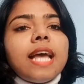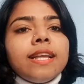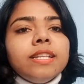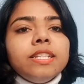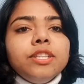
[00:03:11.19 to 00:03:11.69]

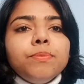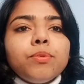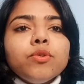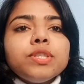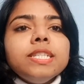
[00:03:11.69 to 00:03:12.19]
either in the
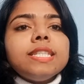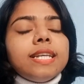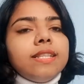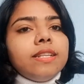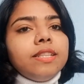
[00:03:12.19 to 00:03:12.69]
process,
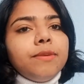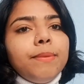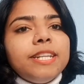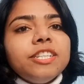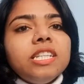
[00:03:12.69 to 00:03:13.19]
either in the
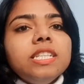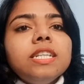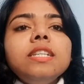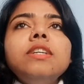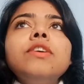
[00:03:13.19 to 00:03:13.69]
material,